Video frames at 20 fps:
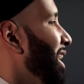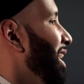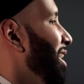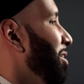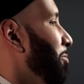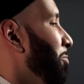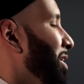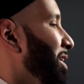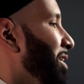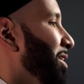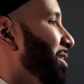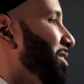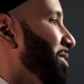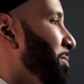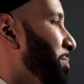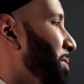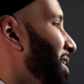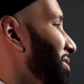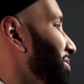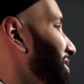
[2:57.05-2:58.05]
where the
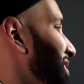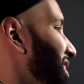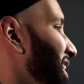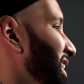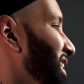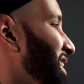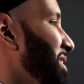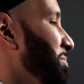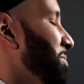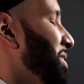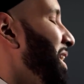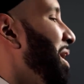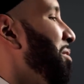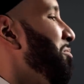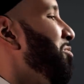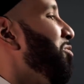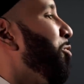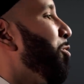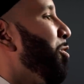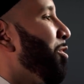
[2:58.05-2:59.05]
Prophet sallallahu alaihi wasallam came
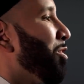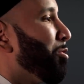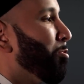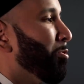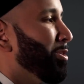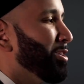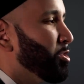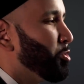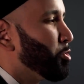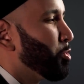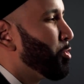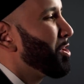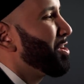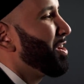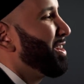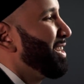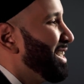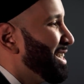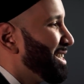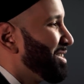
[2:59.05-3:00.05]
forth with joy on
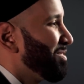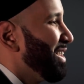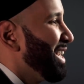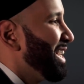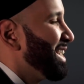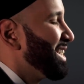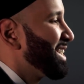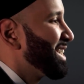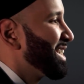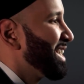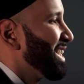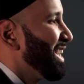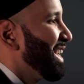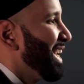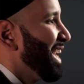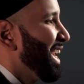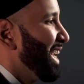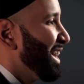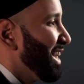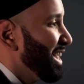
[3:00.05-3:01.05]
his face.
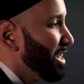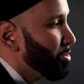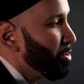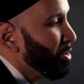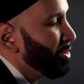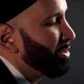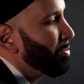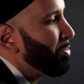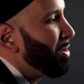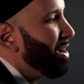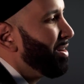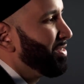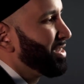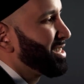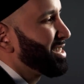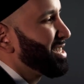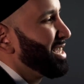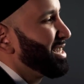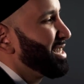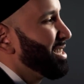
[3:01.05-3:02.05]
And they told the Prophet
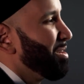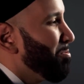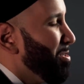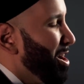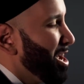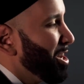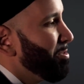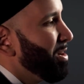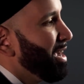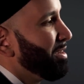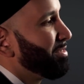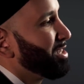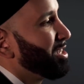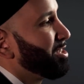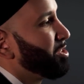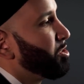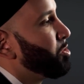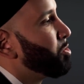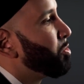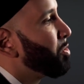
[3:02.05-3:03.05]
sallallahu alaihi wasallam, why do you have
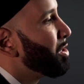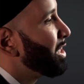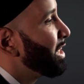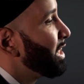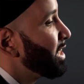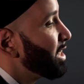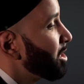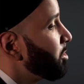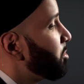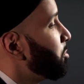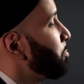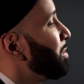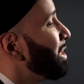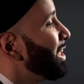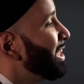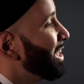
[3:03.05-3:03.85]
such joy? And he said, Jibreel